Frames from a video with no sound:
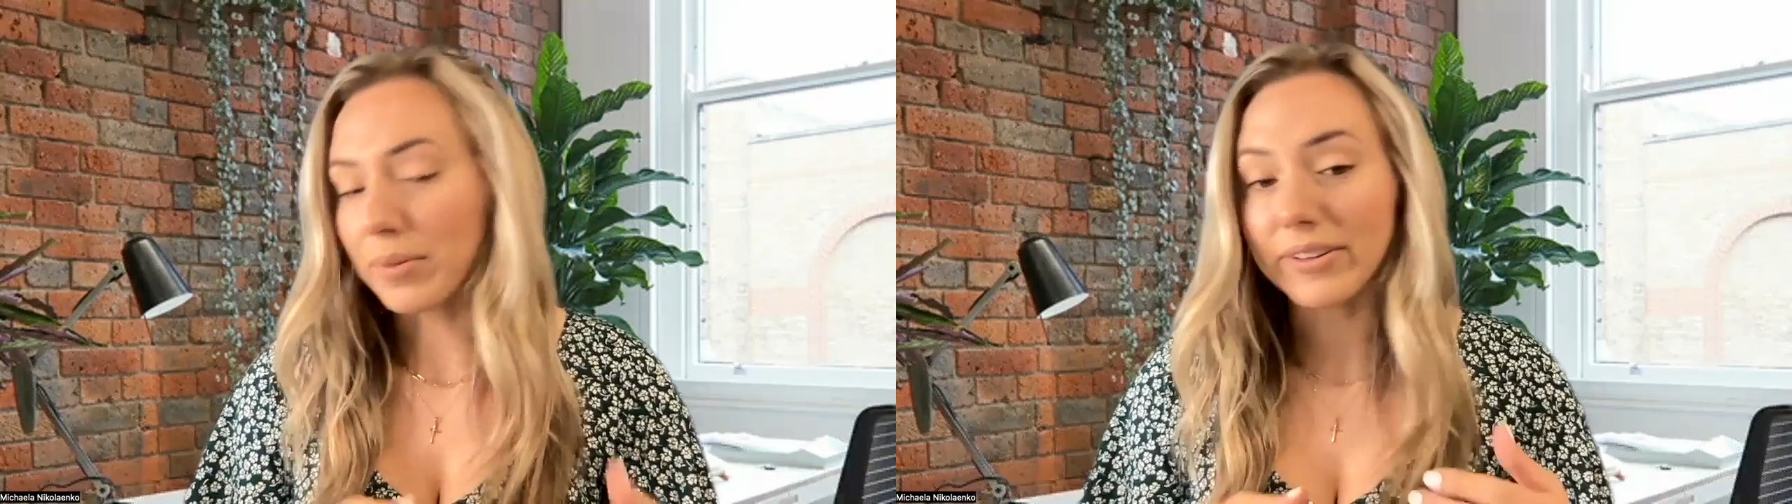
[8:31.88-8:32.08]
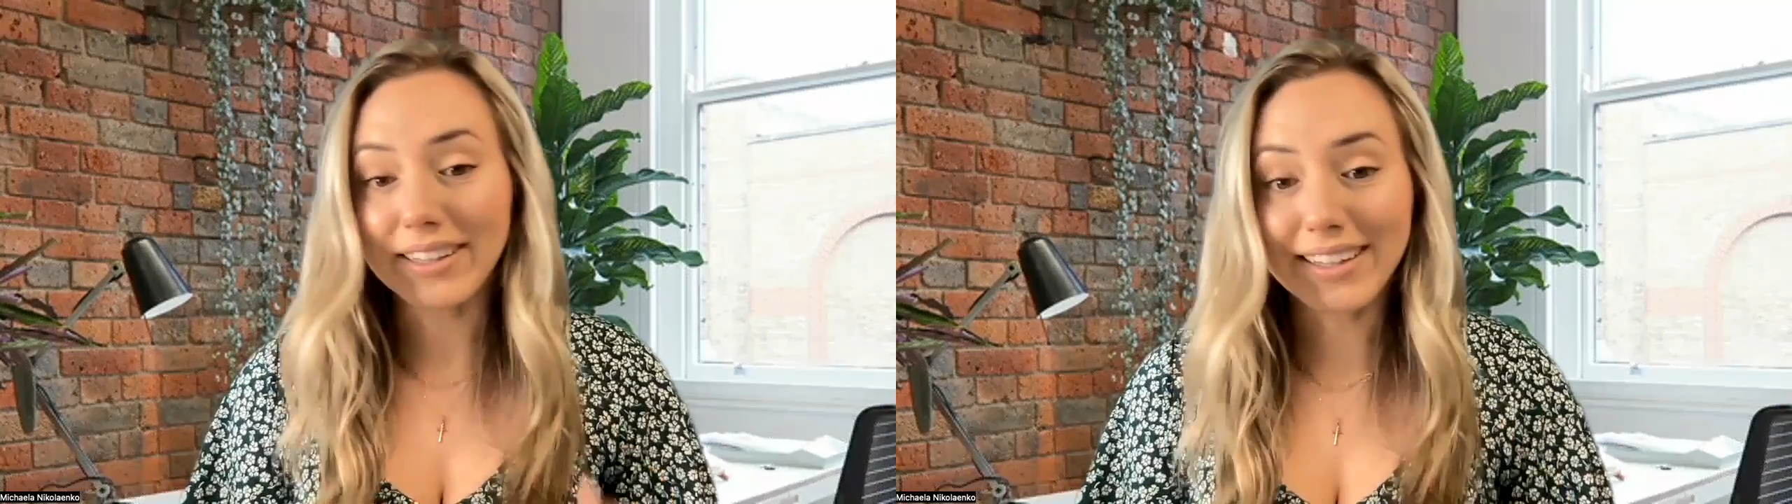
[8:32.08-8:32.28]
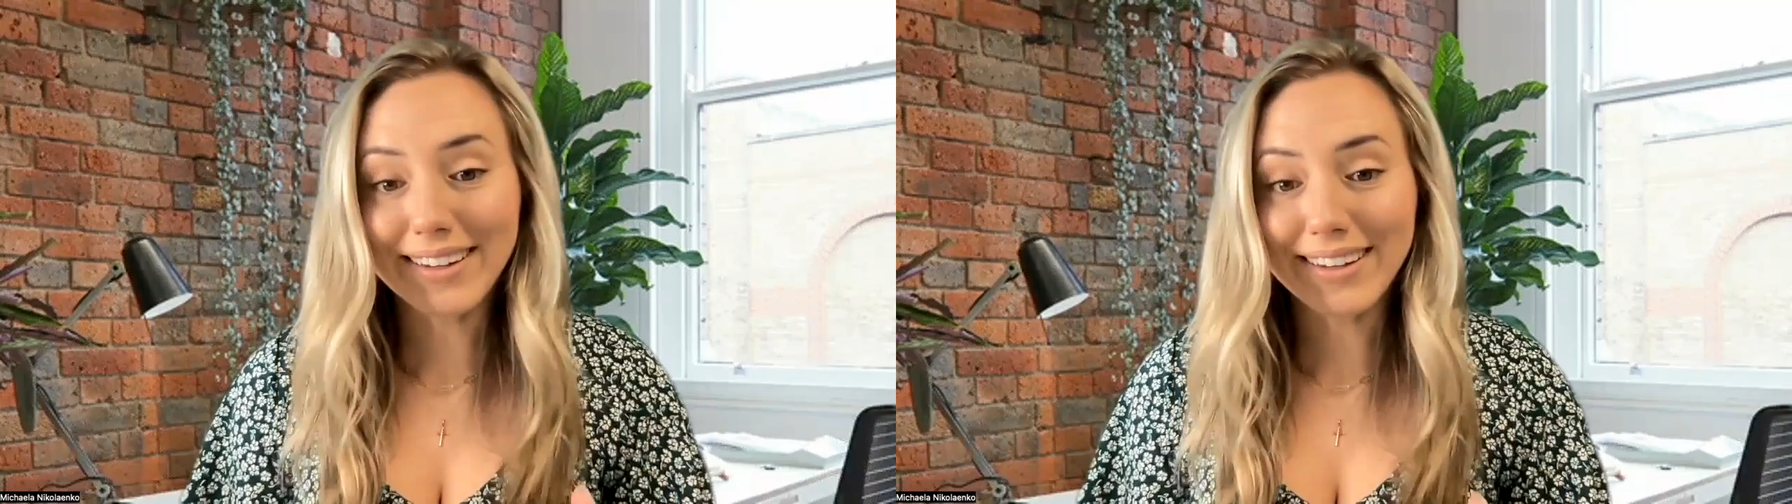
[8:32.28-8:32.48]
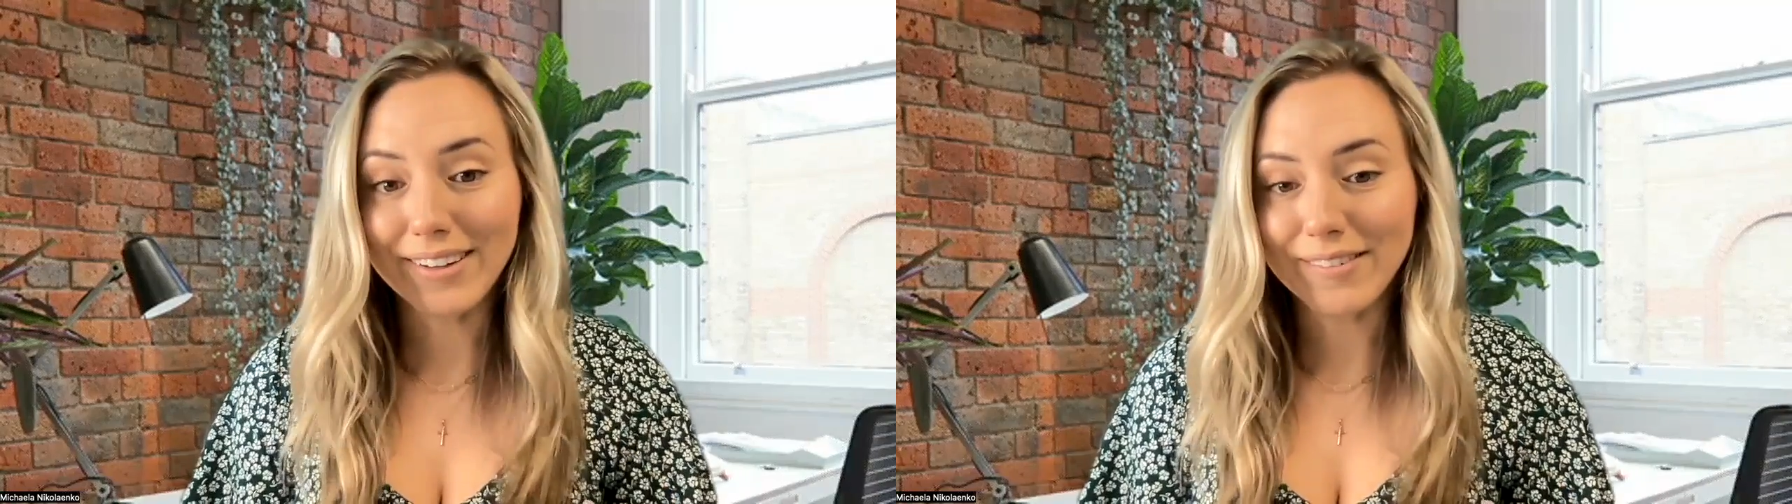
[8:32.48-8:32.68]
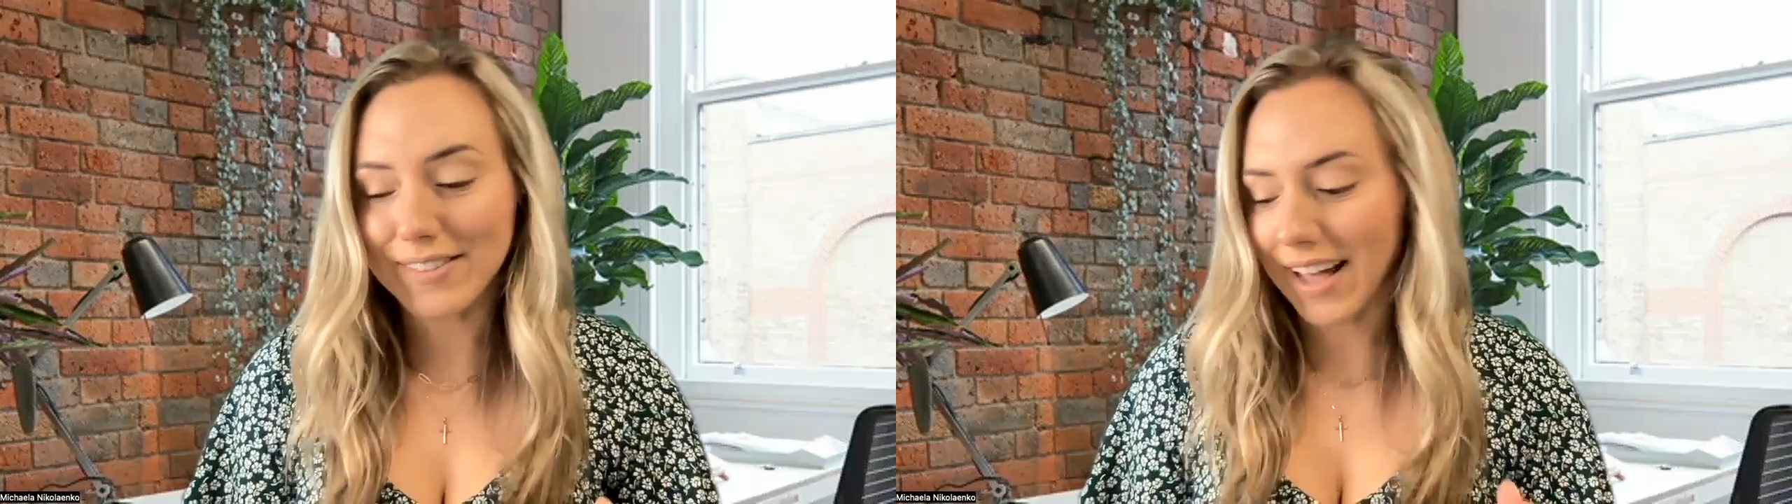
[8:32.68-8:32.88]

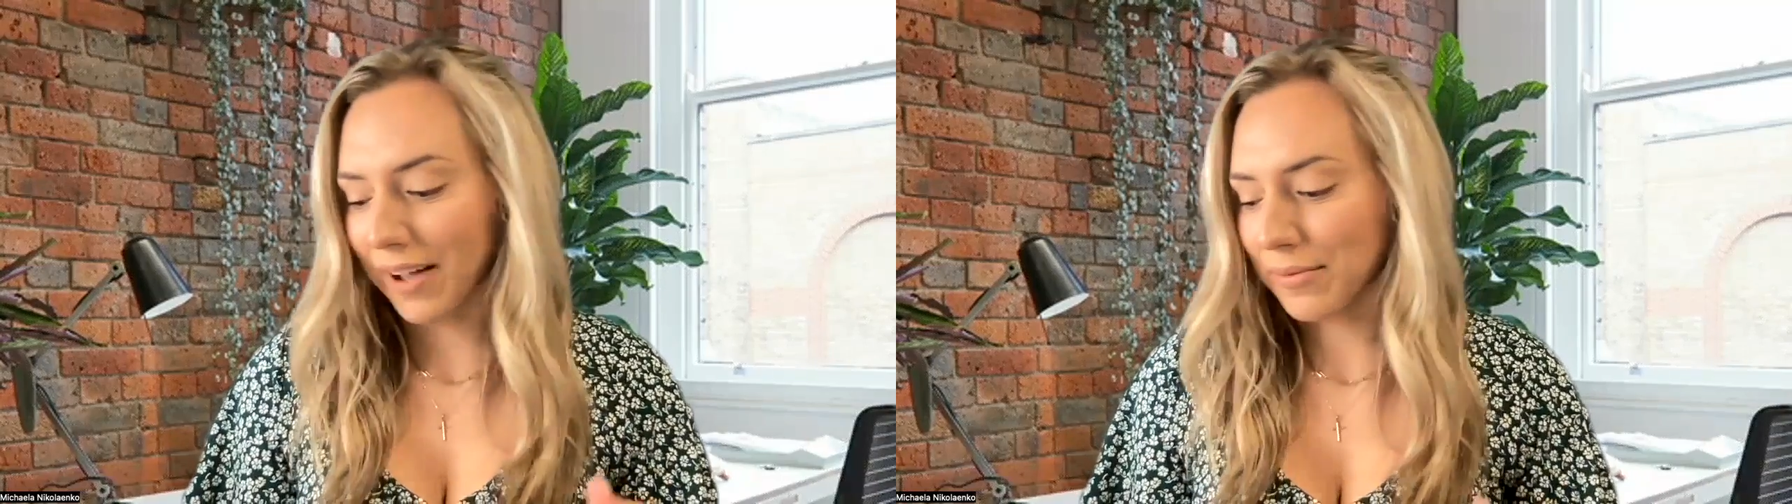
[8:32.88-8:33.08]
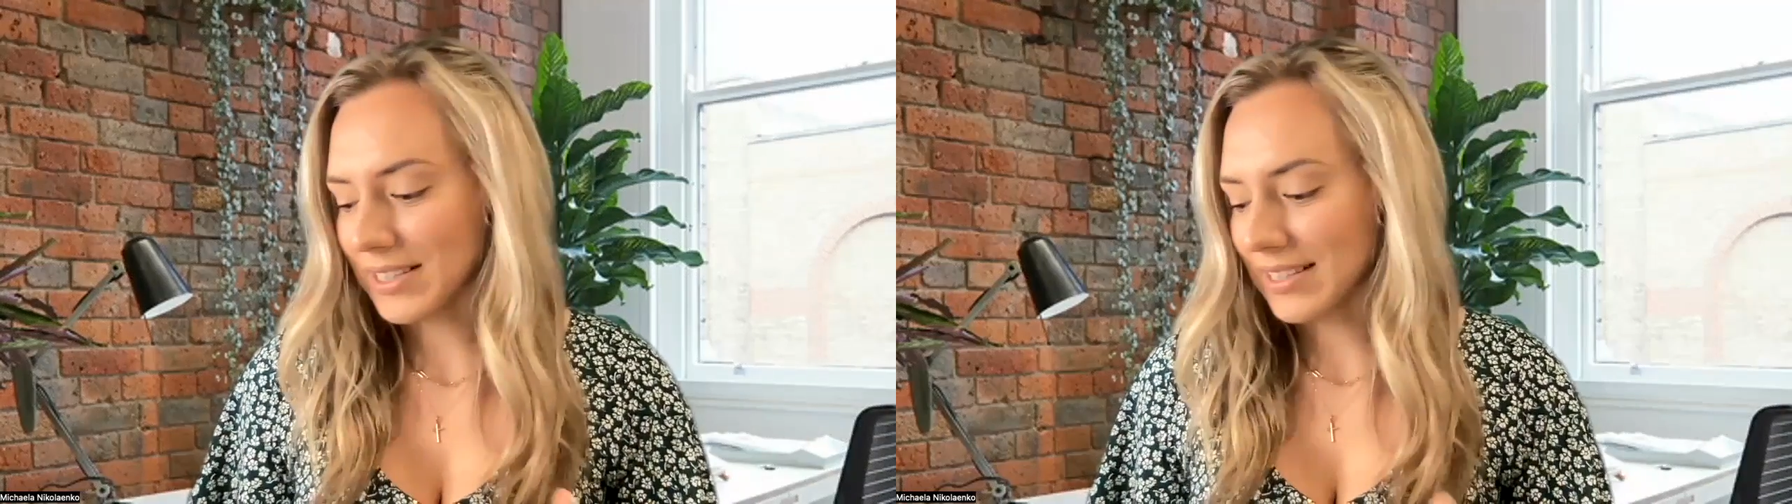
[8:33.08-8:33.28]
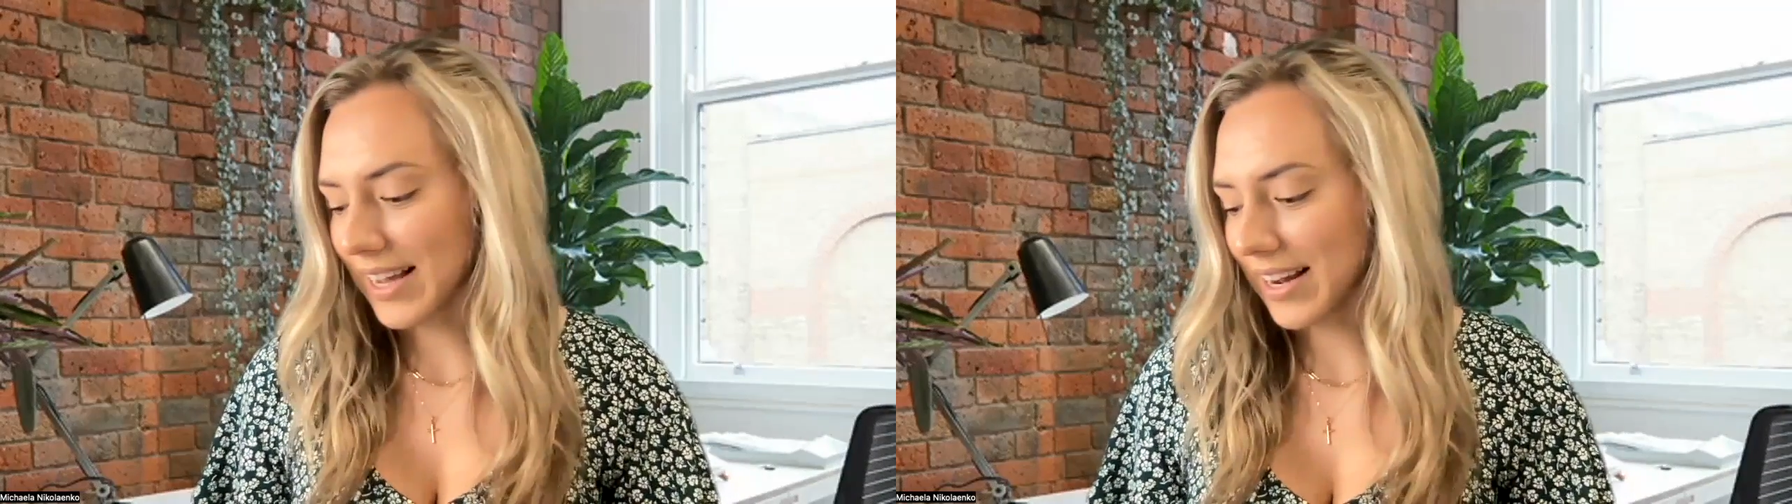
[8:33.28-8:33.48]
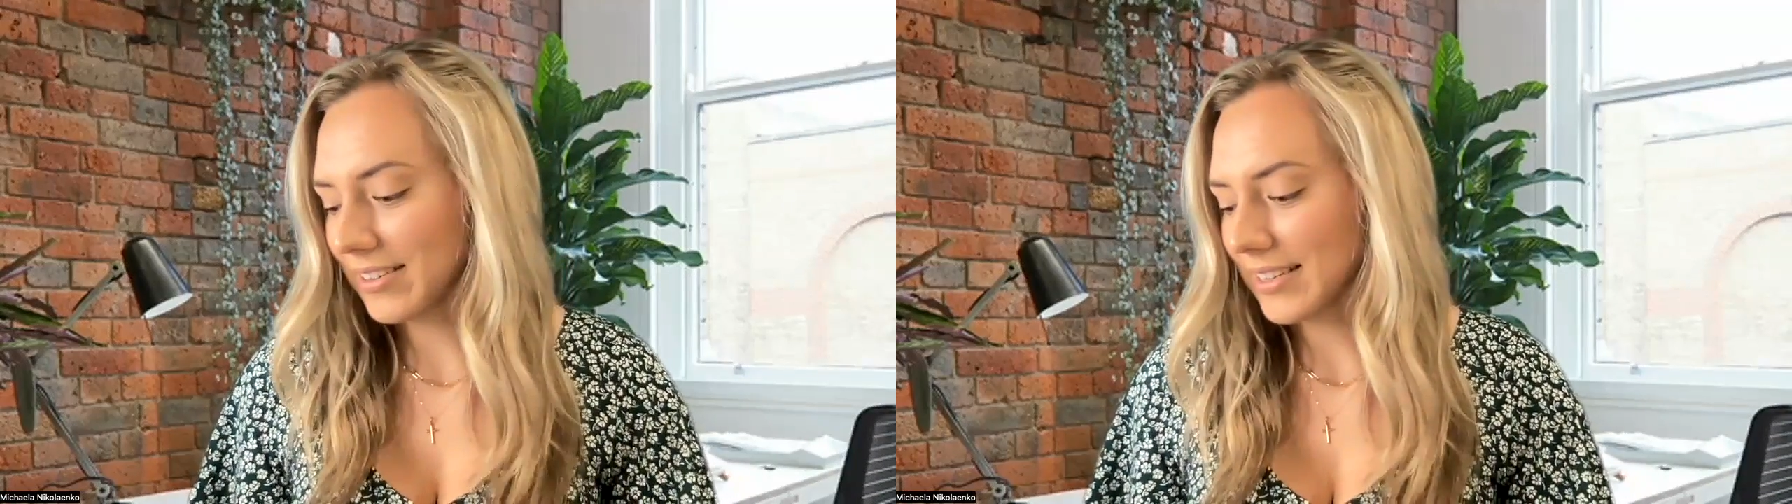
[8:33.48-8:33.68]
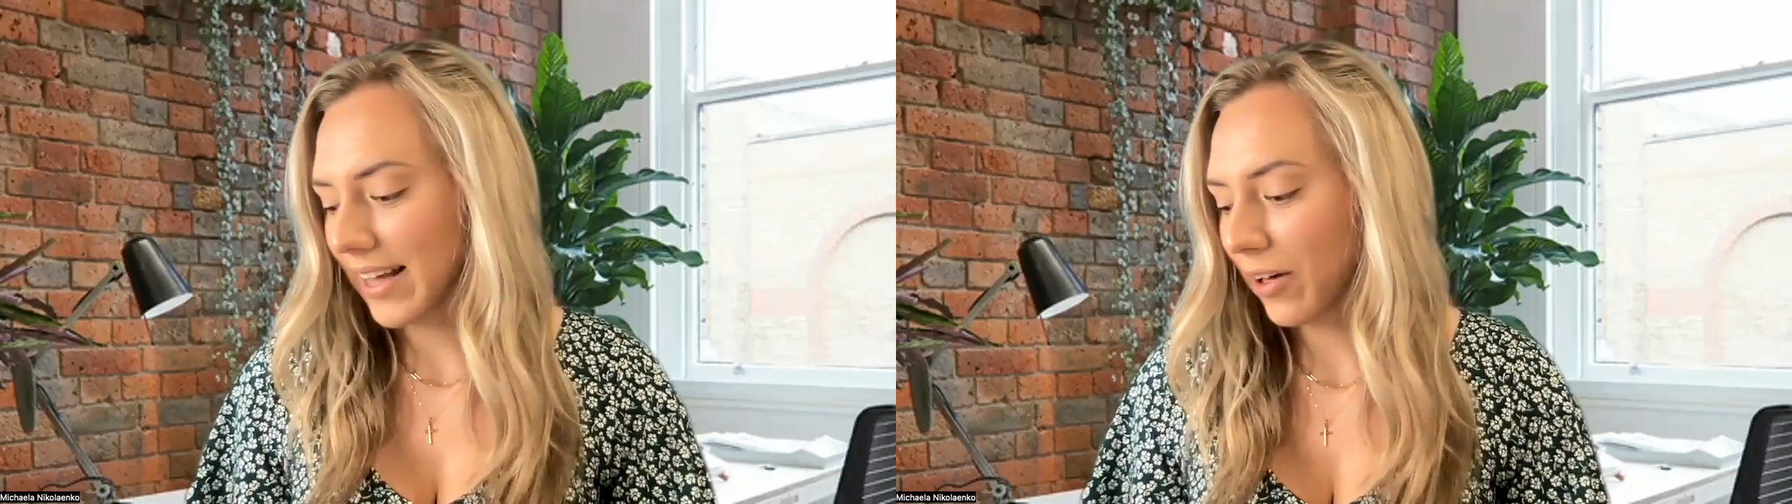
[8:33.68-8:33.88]
believed I was there
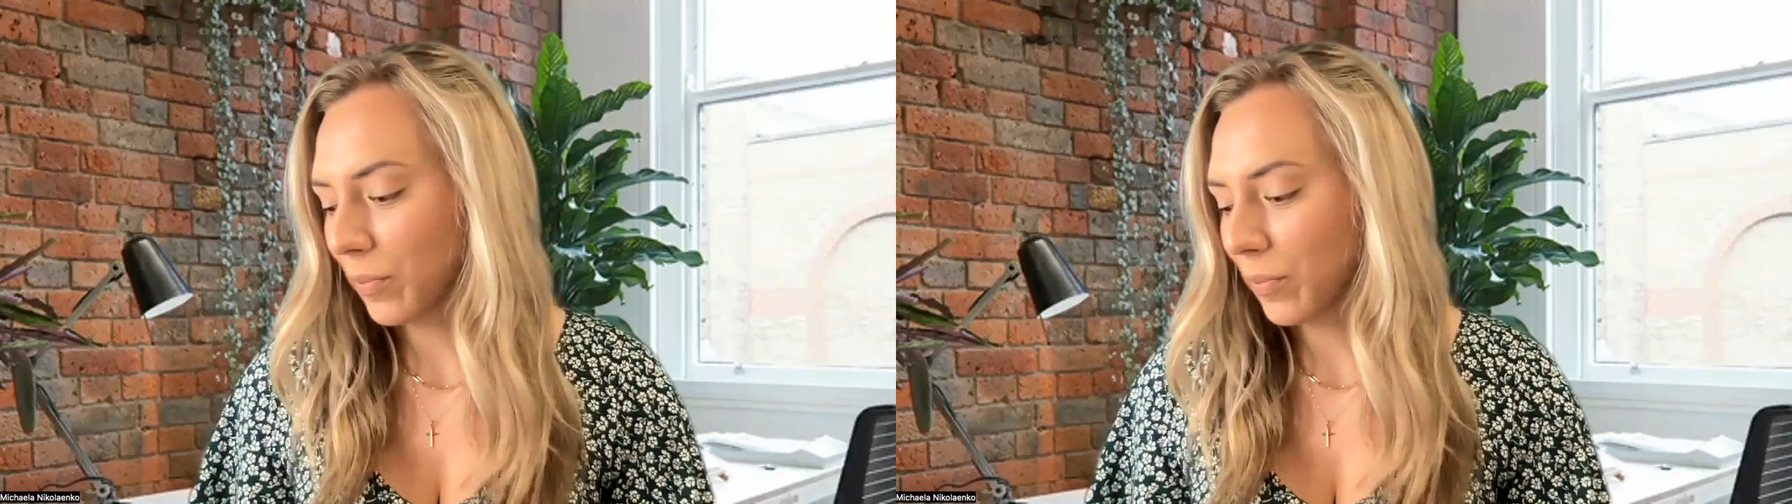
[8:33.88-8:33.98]
to help